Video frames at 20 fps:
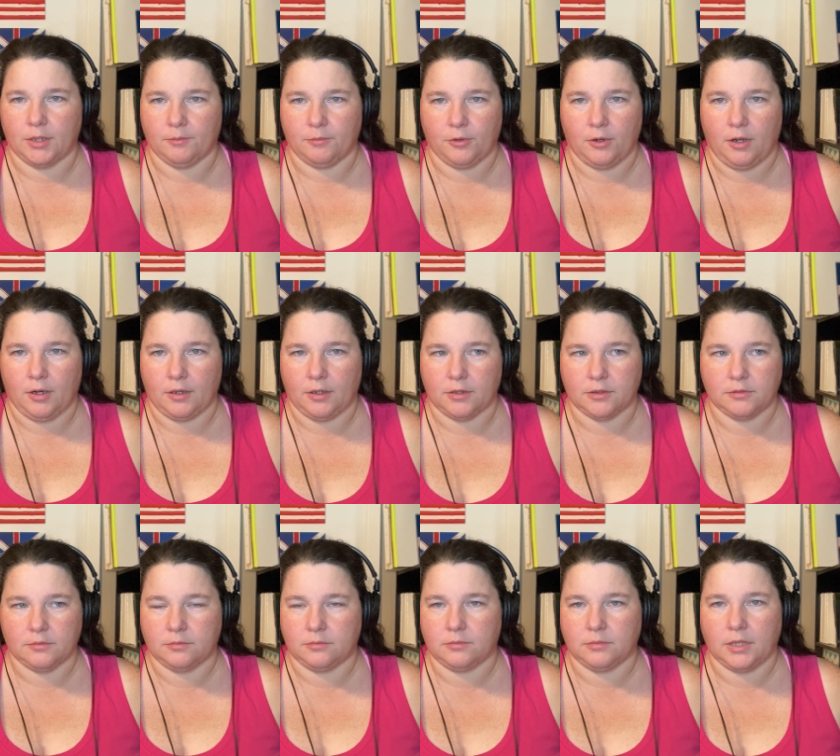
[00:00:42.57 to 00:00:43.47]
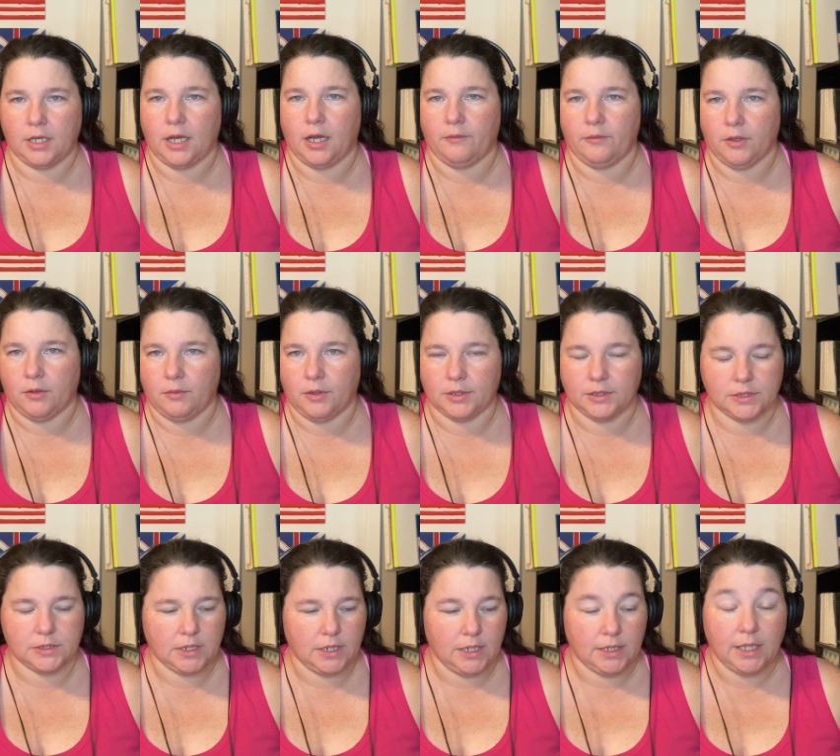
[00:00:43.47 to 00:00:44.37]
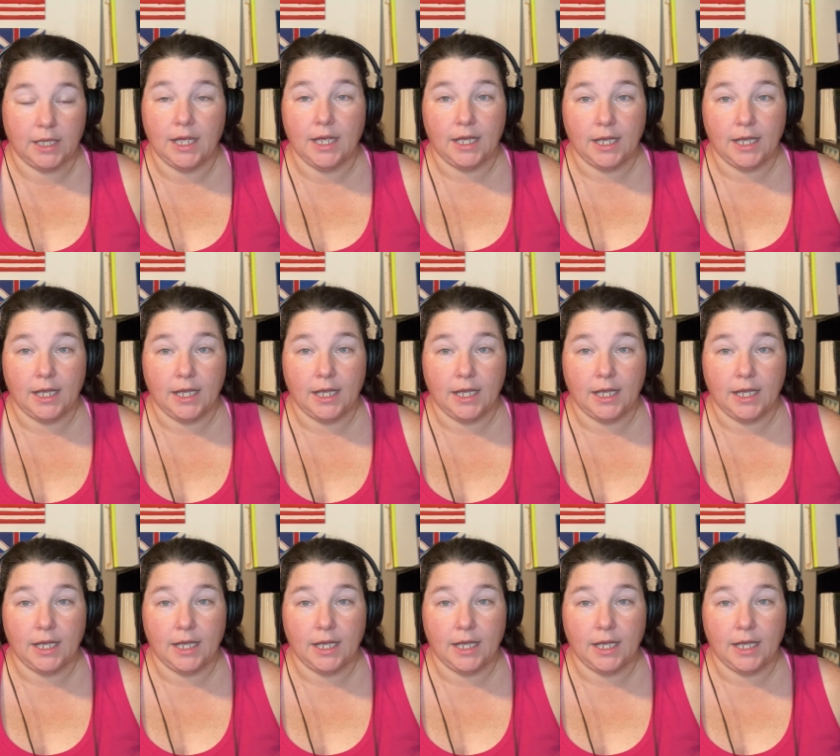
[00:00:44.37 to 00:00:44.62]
in progress, however you want to say it.